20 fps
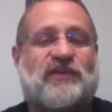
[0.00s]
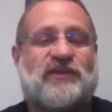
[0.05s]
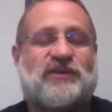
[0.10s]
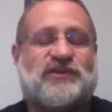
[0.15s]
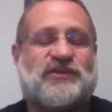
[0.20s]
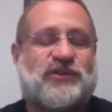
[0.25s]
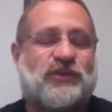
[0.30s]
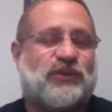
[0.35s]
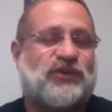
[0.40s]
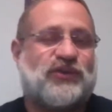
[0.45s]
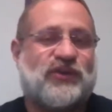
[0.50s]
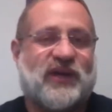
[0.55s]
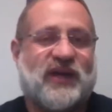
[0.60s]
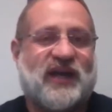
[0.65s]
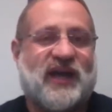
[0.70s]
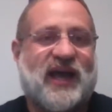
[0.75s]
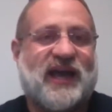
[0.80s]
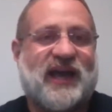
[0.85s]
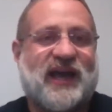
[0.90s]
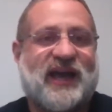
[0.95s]
sutra
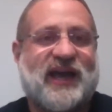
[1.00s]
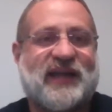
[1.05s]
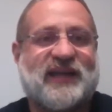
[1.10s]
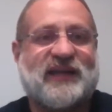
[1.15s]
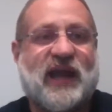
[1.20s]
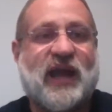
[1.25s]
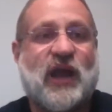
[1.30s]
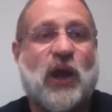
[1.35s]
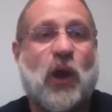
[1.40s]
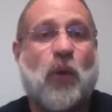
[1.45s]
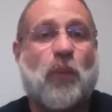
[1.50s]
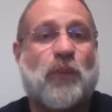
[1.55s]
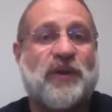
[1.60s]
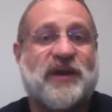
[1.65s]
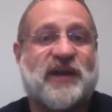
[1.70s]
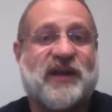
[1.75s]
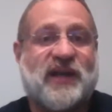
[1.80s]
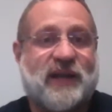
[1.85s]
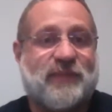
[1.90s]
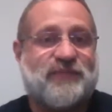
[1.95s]
I
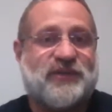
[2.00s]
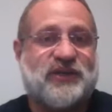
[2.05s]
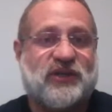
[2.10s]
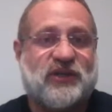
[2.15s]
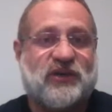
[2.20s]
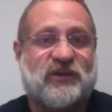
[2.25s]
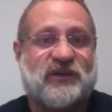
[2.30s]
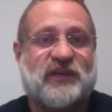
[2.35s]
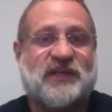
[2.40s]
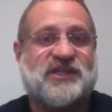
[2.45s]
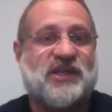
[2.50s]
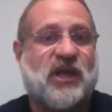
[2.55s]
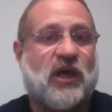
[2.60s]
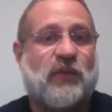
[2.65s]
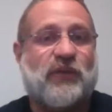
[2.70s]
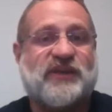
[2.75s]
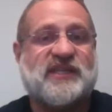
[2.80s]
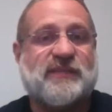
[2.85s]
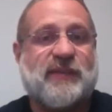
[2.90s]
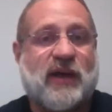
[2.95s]
open it up to, it's
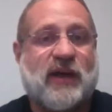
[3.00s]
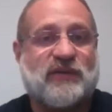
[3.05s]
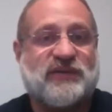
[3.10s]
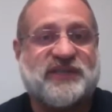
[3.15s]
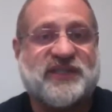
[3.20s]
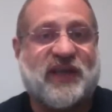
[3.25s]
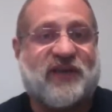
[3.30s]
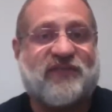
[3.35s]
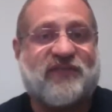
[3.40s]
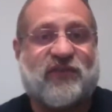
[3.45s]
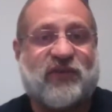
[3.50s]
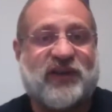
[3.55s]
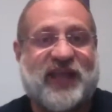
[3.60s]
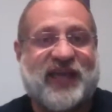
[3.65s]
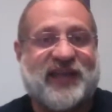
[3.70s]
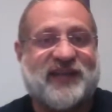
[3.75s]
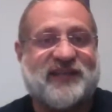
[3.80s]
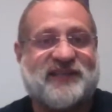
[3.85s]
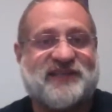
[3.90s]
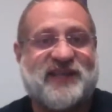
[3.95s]
always about suffering
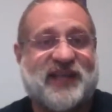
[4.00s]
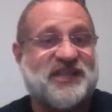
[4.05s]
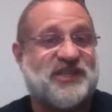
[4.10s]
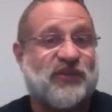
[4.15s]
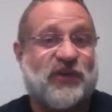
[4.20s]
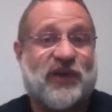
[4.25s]
and its end.